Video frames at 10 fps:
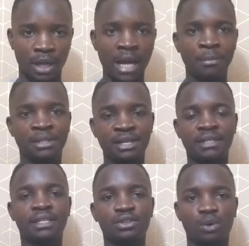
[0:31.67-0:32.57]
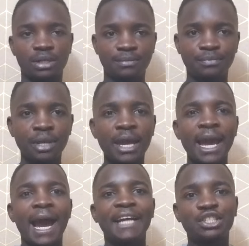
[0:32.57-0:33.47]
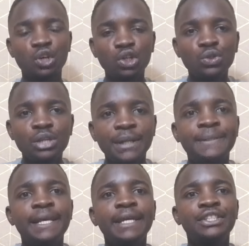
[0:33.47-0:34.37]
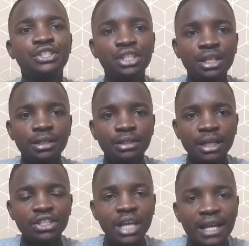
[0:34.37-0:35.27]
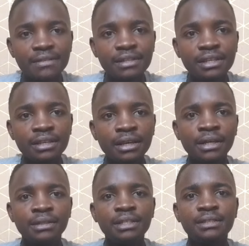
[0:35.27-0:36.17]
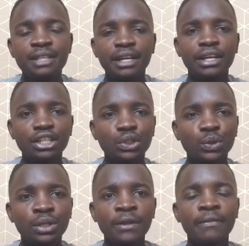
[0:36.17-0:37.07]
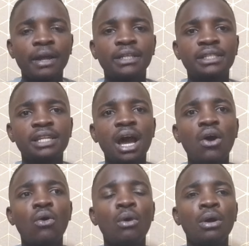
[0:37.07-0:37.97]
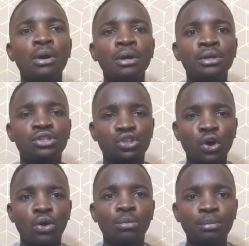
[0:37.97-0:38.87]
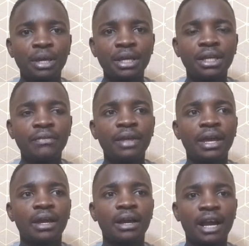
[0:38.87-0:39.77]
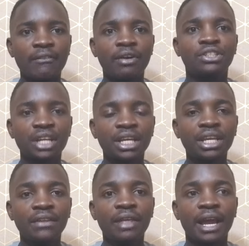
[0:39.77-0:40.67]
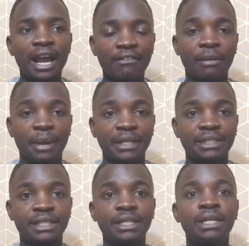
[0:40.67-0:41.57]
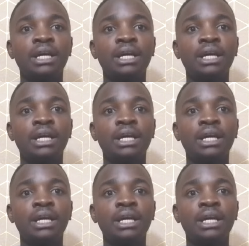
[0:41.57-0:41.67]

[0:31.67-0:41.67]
And besides that one, I told you that the Gen Z, this generation that is now shaking the government,